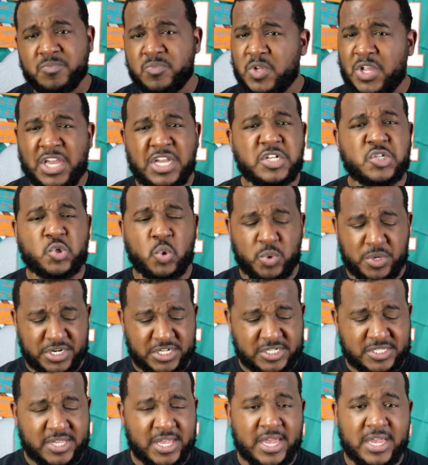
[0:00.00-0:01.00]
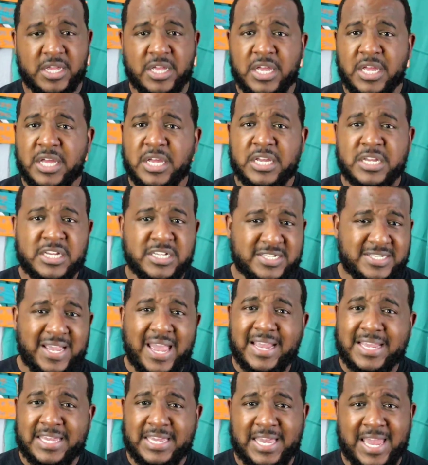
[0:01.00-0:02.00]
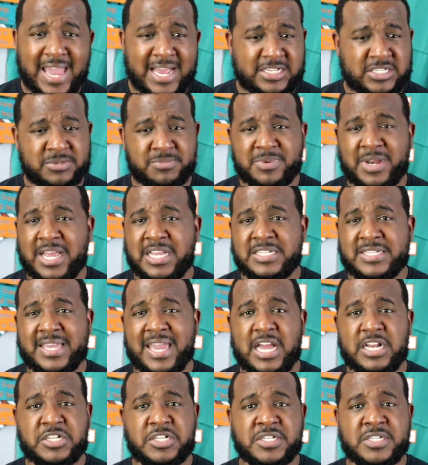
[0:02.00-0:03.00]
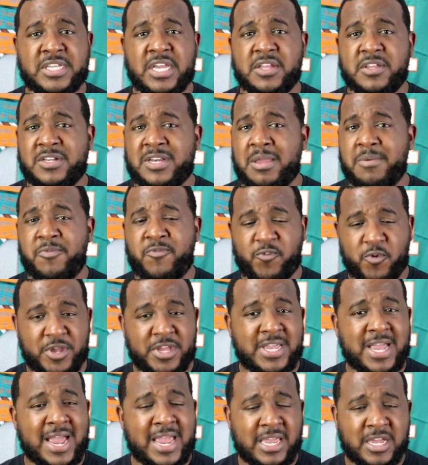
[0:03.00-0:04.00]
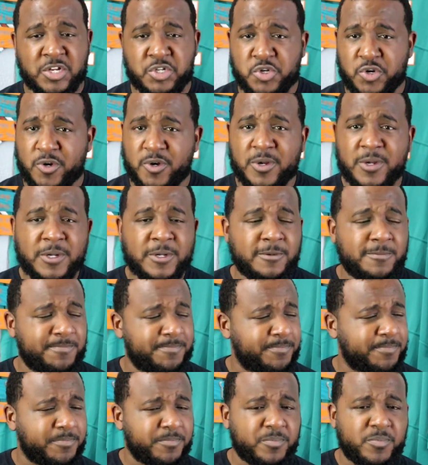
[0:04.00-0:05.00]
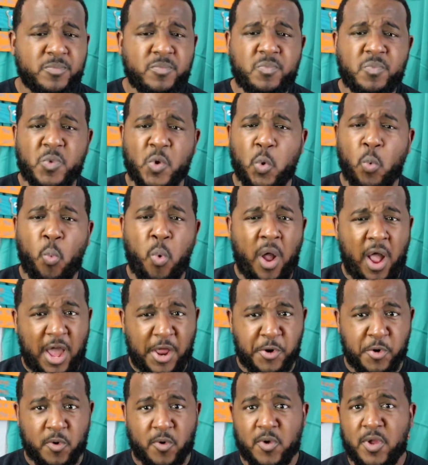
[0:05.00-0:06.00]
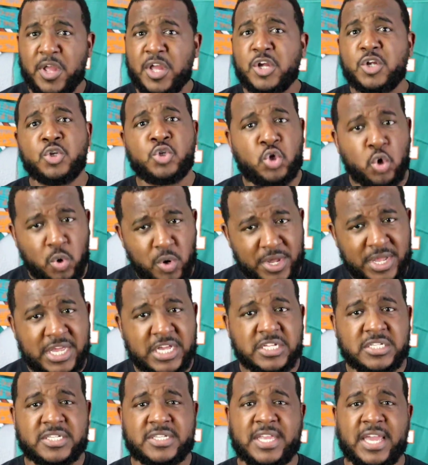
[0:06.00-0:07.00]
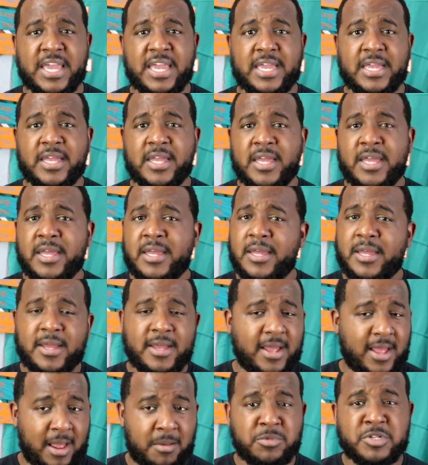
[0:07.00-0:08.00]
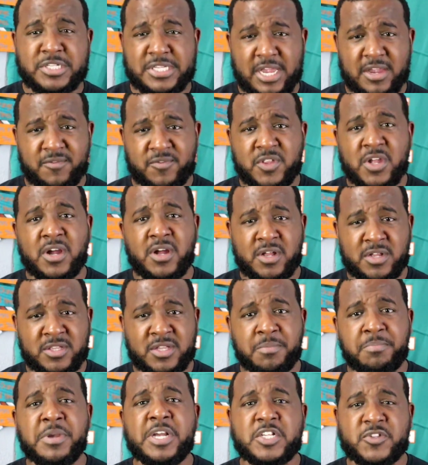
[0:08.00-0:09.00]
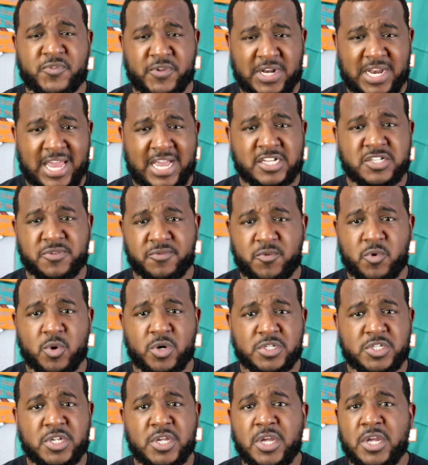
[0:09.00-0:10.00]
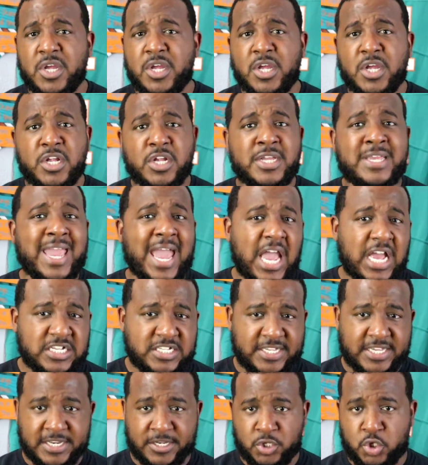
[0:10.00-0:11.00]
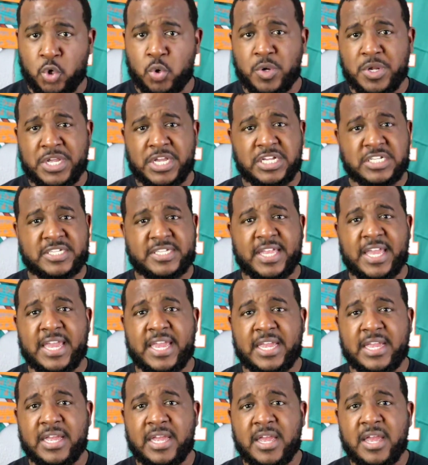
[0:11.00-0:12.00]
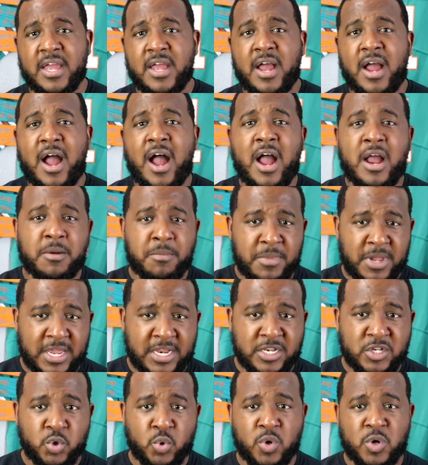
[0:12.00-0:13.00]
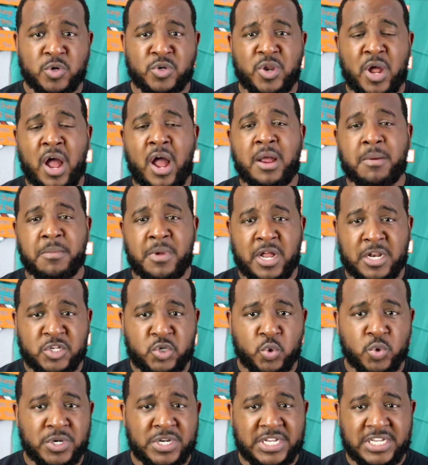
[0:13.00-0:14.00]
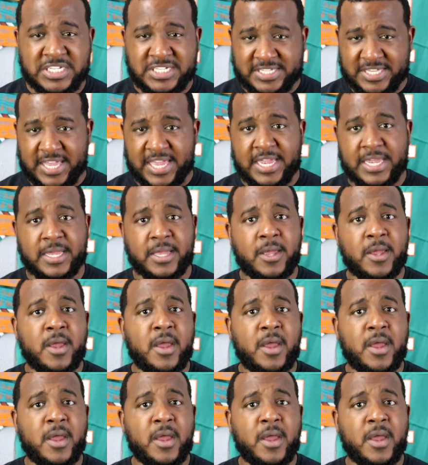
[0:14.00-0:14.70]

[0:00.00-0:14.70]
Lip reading: He's doing this thing. Gesicki had some nice catches the other day before he got injured. Waddle doing his thing. I'm going to save the best for last, of course. Gaskin doing his thing. Ahmad doing his thing.